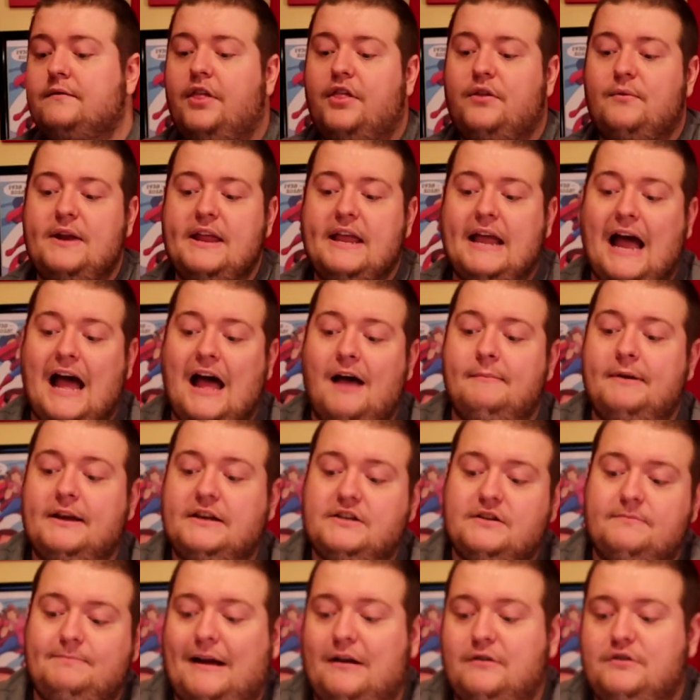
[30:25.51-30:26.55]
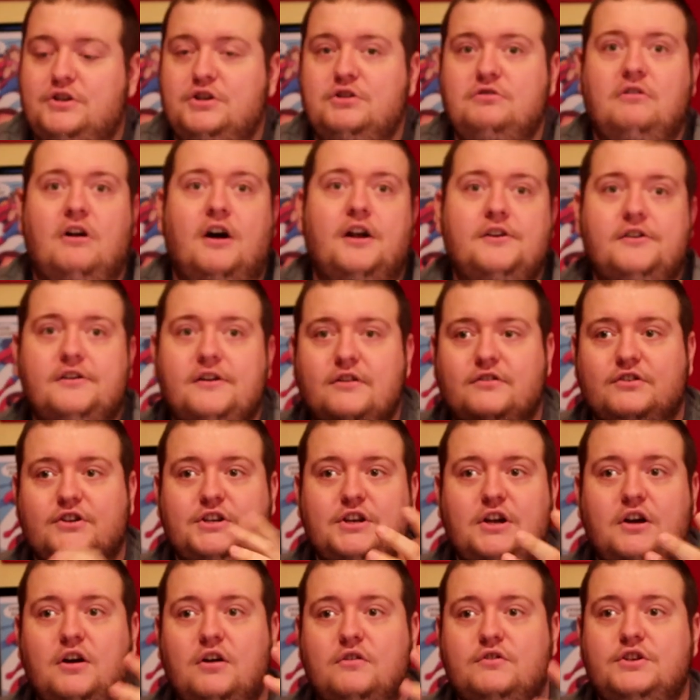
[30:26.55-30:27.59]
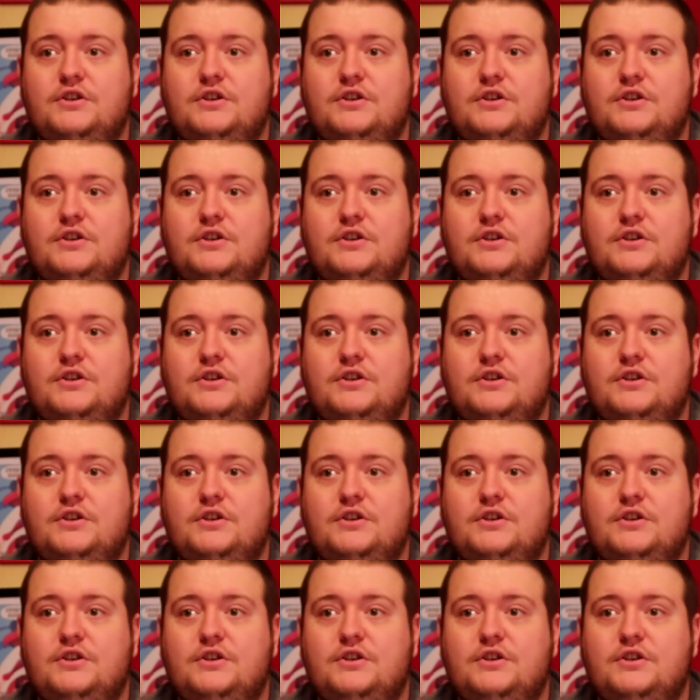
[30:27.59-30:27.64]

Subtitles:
3 comics, about 200 or so,